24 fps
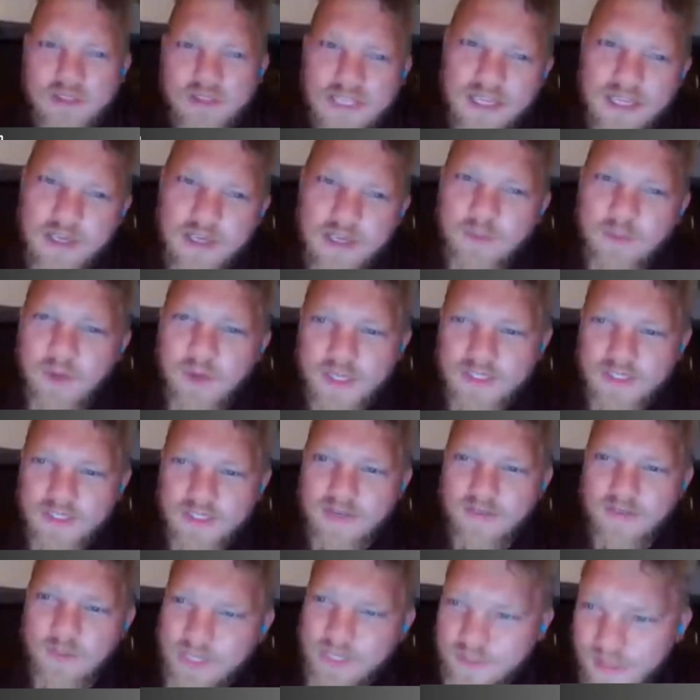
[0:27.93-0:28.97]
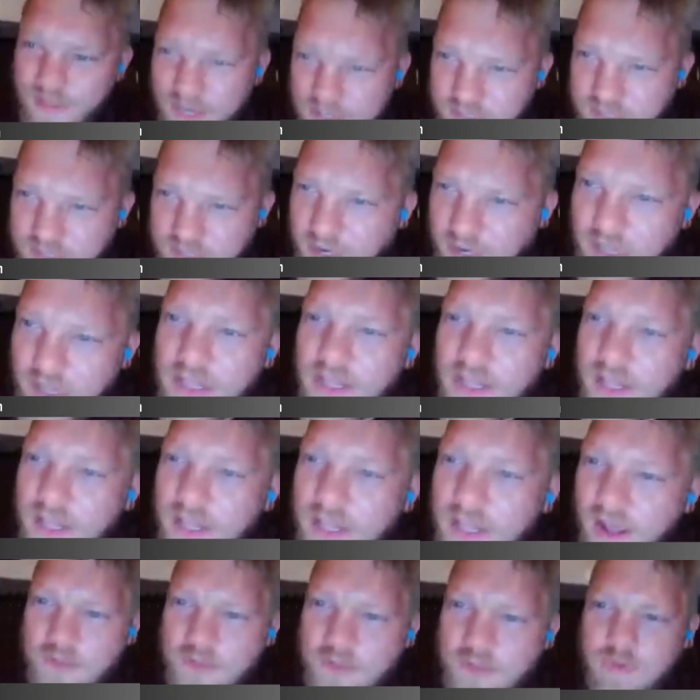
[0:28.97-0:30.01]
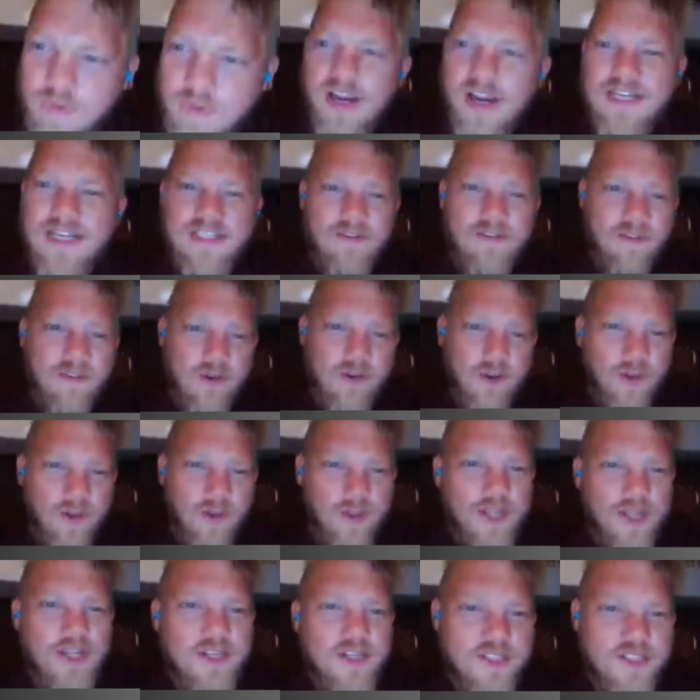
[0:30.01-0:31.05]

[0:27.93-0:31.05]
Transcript: I don't think he worked seven weeks last year. Uh, it's been very difficult.